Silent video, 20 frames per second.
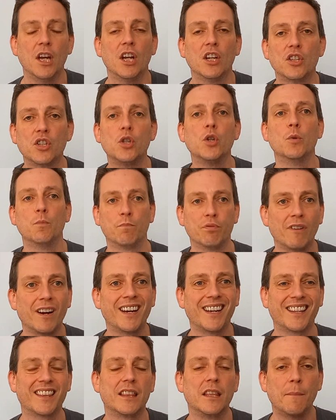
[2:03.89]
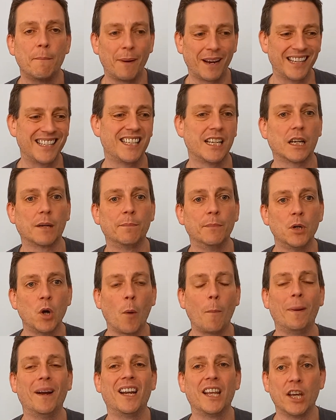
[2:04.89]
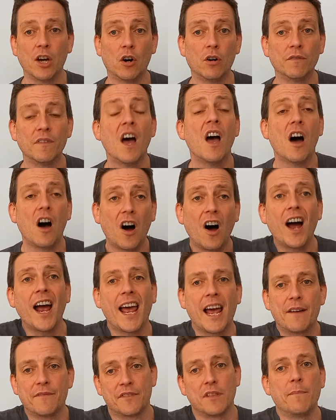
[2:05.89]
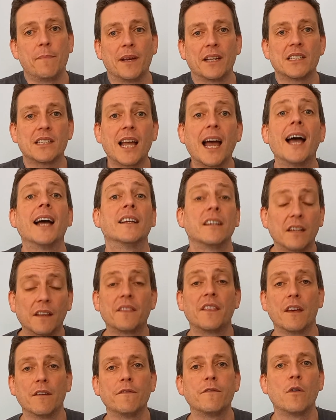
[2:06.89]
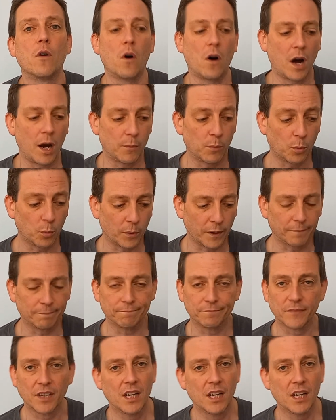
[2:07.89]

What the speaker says: to break the basic monopoly of I have the best hand, therefore I will win.